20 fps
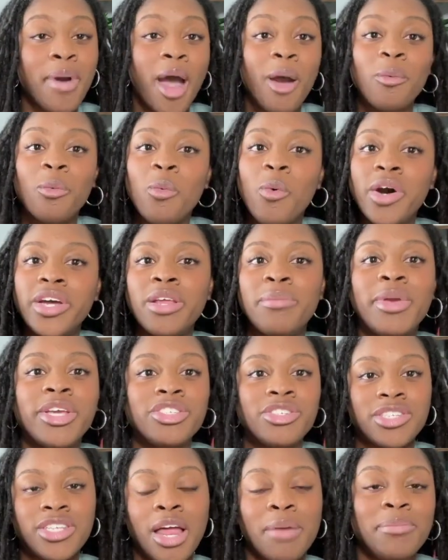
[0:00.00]
I want to make
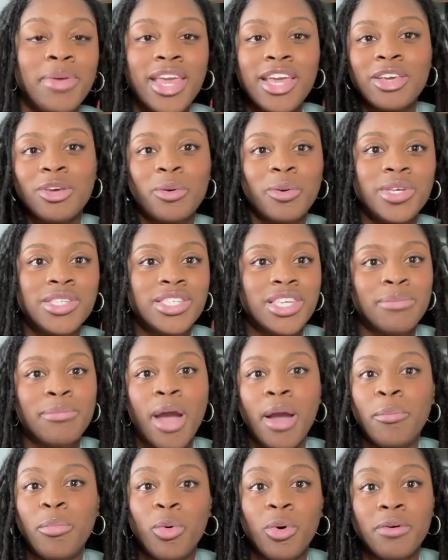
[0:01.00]
sure that I'm increasing
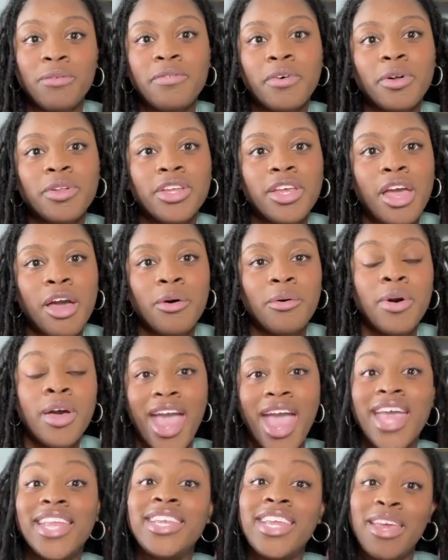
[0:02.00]
my portfolio
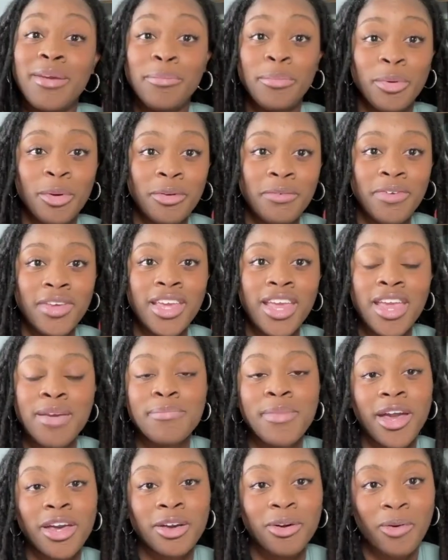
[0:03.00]
and improving in
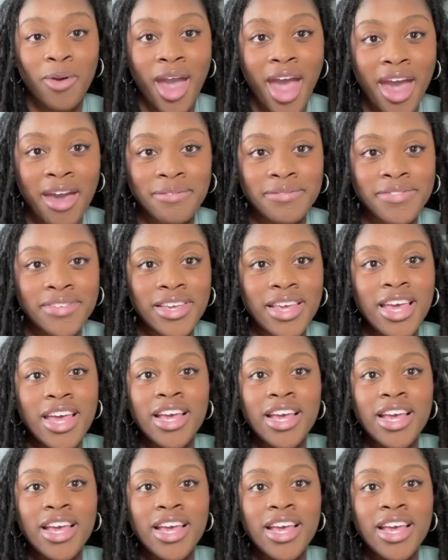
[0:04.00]
my craft.